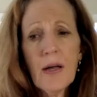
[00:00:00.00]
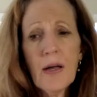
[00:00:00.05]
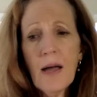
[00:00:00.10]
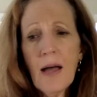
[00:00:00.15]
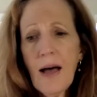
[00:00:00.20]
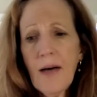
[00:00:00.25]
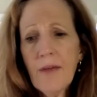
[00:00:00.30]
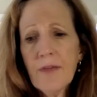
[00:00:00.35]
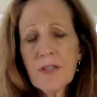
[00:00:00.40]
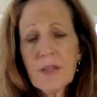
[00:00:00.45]

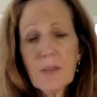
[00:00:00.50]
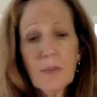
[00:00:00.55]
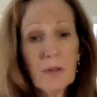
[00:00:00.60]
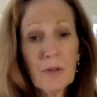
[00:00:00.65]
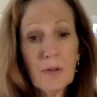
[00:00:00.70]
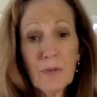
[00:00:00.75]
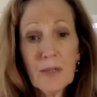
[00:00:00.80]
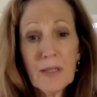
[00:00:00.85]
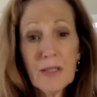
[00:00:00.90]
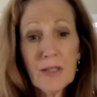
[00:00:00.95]
have
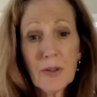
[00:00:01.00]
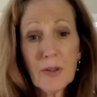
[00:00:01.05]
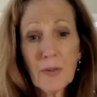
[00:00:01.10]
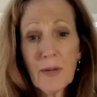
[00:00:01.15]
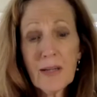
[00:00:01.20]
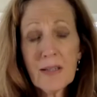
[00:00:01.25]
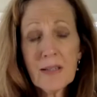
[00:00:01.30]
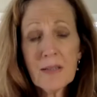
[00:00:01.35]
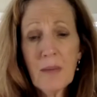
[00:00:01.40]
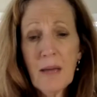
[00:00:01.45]
someone read your
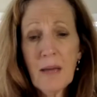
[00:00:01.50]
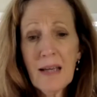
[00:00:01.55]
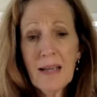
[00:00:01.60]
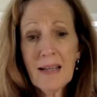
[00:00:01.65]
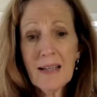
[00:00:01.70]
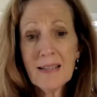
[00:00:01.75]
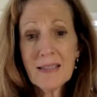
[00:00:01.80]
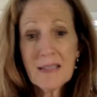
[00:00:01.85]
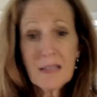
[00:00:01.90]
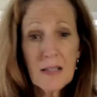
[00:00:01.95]
resume
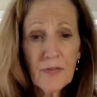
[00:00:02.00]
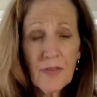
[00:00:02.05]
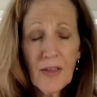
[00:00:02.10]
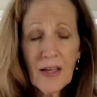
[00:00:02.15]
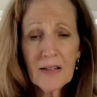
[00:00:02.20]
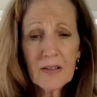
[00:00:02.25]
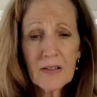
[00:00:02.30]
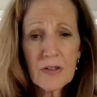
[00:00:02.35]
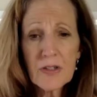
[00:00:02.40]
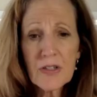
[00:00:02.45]
and see if
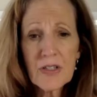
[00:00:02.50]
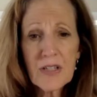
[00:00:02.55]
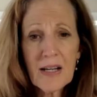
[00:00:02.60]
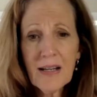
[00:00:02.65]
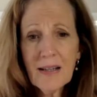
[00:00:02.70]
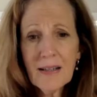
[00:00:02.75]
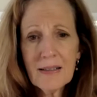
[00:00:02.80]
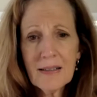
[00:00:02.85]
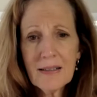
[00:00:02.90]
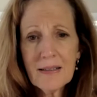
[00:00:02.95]
they
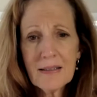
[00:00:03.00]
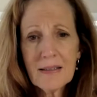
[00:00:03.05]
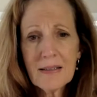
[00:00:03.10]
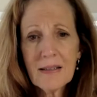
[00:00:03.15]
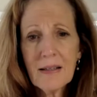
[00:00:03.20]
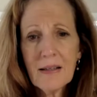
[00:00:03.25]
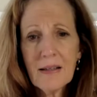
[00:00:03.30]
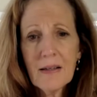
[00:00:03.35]
understand it.